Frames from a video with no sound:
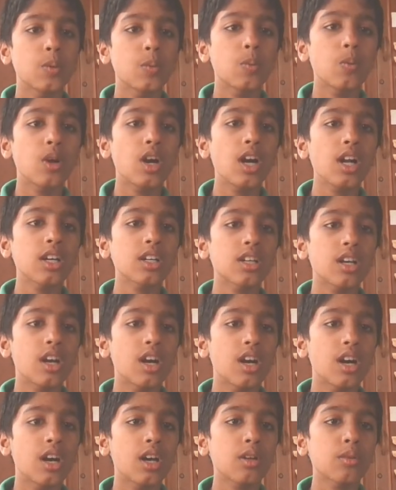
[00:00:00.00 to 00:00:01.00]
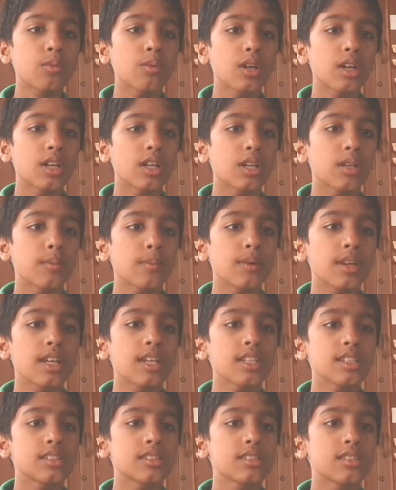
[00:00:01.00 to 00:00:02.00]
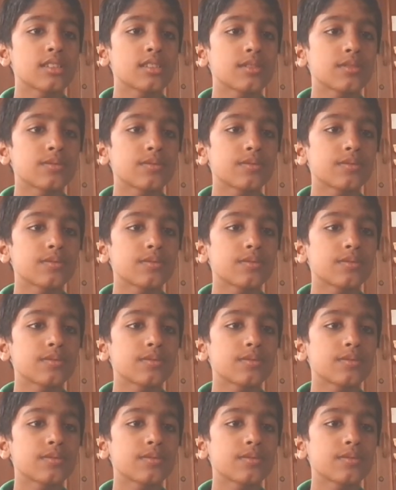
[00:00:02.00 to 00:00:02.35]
What are vertebrates?